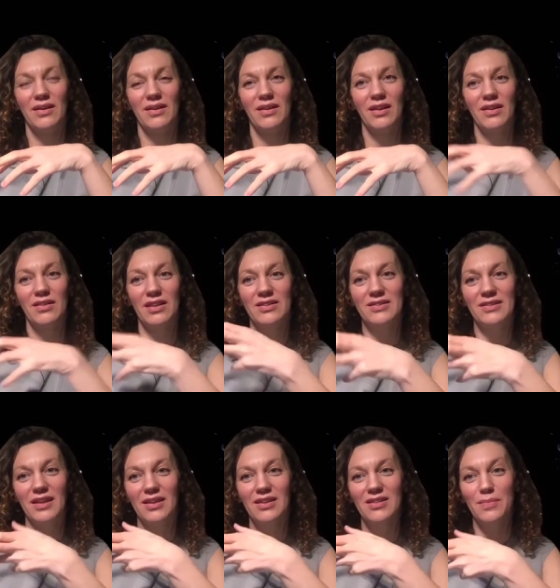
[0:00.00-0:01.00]
this
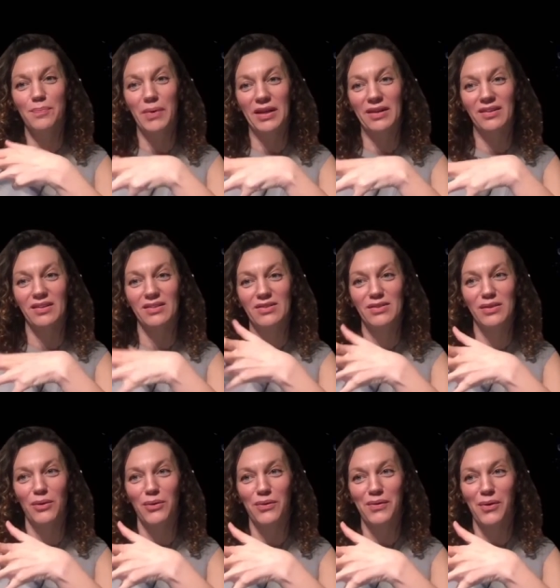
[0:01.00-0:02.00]
independence
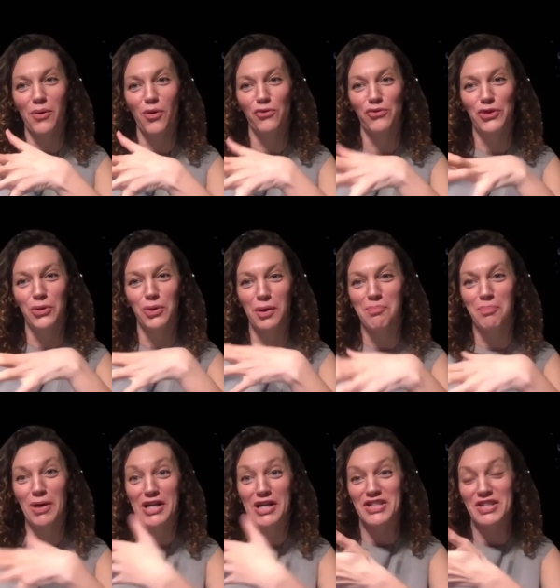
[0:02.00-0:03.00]
of your
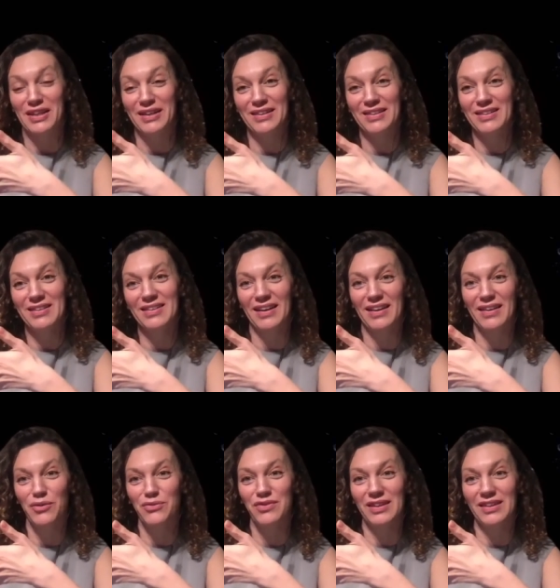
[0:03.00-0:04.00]
body kind
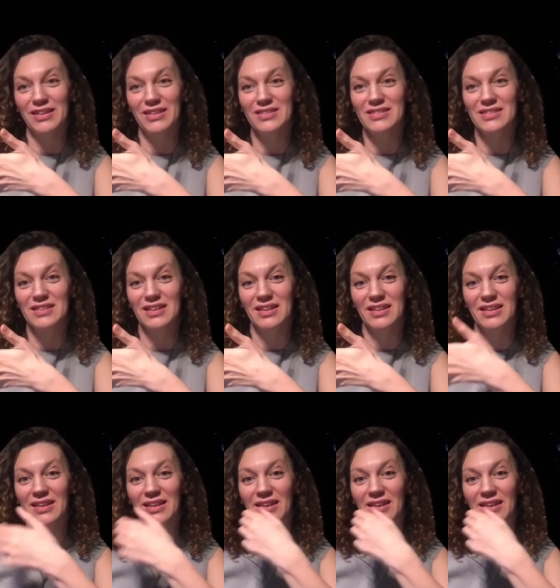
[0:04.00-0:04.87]
of is the